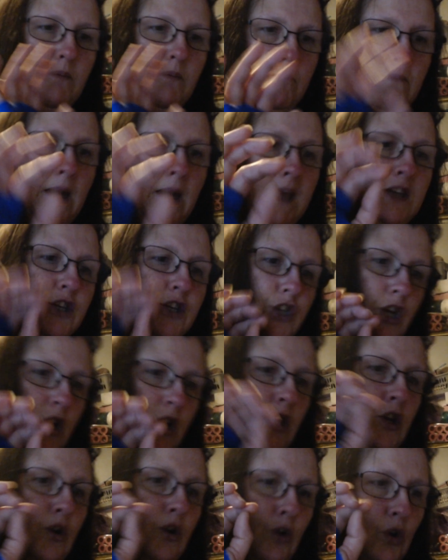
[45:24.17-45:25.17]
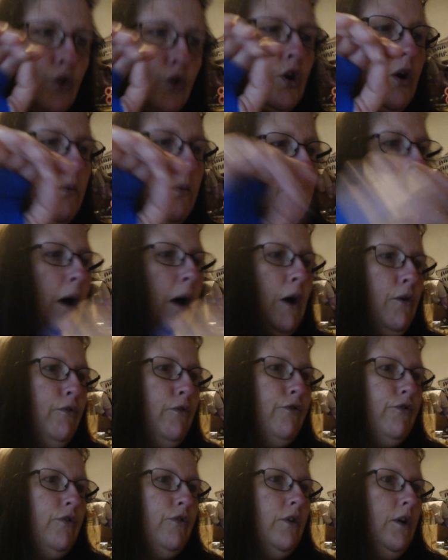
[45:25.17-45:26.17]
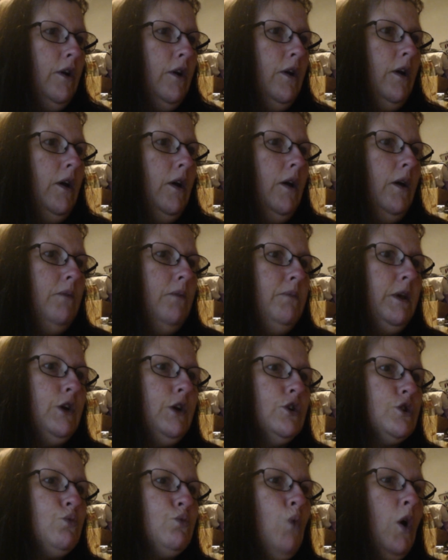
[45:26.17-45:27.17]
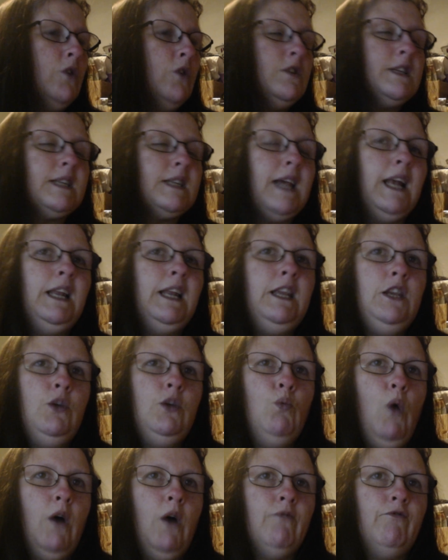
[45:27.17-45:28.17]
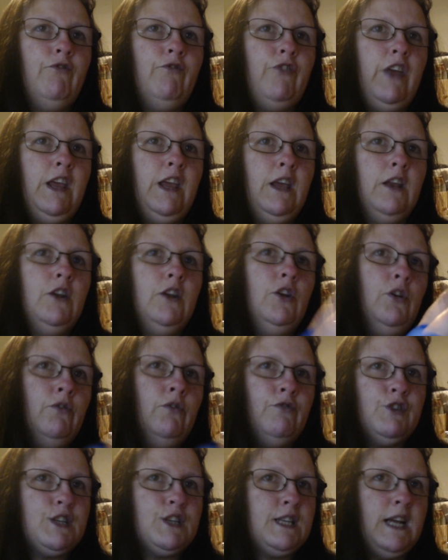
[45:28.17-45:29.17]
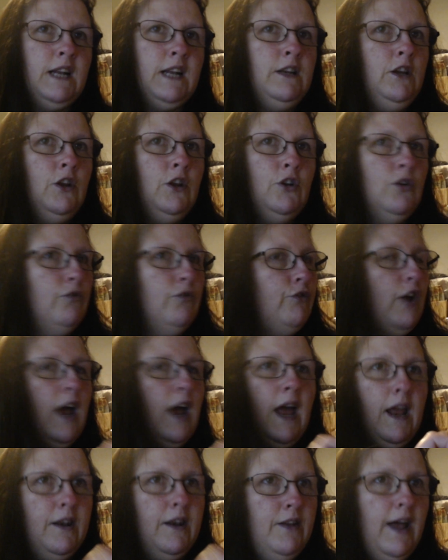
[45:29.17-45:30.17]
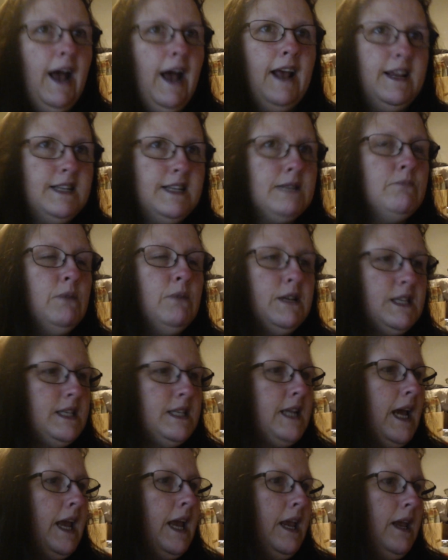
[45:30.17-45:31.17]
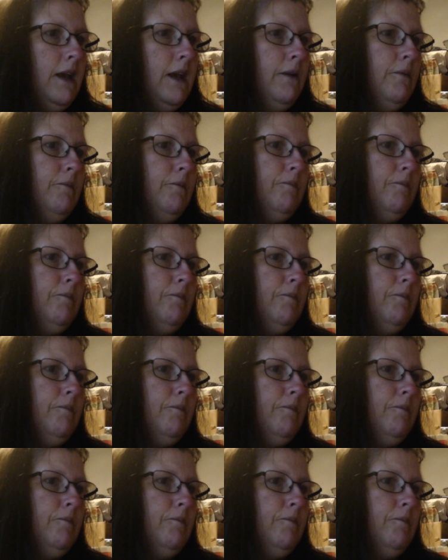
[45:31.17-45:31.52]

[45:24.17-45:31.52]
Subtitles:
Make sure you look at both, because one's telling you one thing and another's telling you another, and that is a mistake.